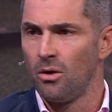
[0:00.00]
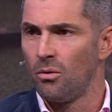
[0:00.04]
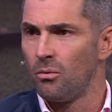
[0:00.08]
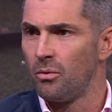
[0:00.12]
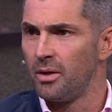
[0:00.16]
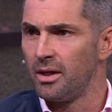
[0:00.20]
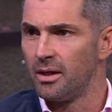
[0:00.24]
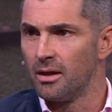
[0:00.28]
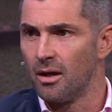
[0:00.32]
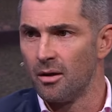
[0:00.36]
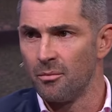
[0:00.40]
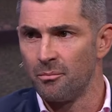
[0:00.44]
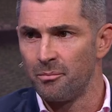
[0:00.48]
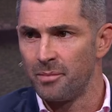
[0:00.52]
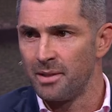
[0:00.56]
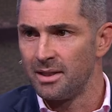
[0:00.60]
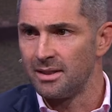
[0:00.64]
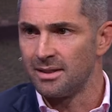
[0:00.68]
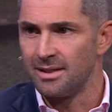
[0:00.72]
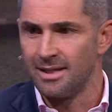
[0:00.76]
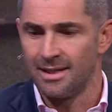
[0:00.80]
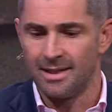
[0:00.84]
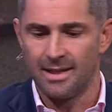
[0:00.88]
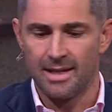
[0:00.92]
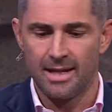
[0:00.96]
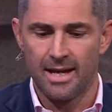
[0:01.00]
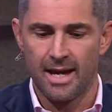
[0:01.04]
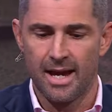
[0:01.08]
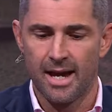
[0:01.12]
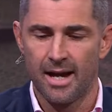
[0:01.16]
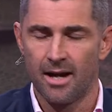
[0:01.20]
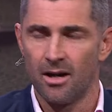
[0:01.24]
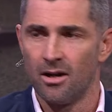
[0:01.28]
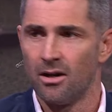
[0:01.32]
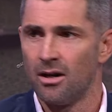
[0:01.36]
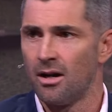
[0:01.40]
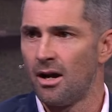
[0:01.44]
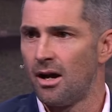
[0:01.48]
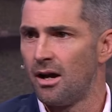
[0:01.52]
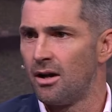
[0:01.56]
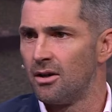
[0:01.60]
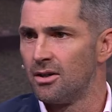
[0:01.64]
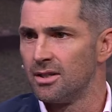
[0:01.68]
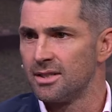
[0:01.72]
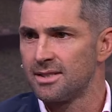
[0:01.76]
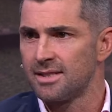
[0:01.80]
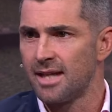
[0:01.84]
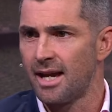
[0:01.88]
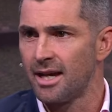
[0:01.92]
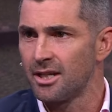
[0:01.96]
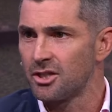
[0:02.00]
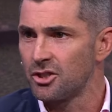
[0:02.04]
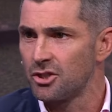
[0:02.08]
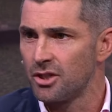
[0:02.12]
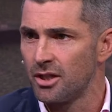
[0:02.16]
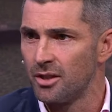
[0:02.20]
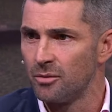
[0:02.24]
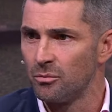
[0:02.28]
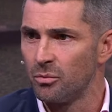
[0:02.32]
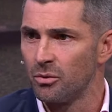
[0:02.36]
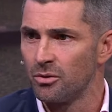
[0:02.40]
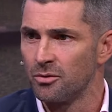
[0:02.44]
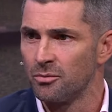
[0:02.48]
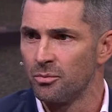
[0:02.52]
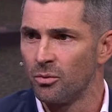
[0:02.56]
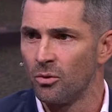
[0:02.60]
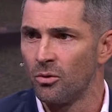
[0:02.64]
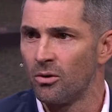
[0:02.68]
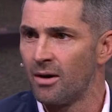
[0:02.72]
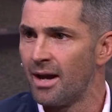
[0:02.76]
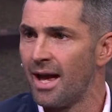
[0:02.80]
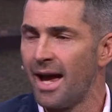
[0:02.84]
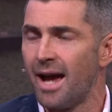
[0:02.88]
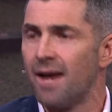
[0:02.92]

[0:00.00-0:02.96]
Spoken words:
We got beaten in the air. Our attack shape was poor.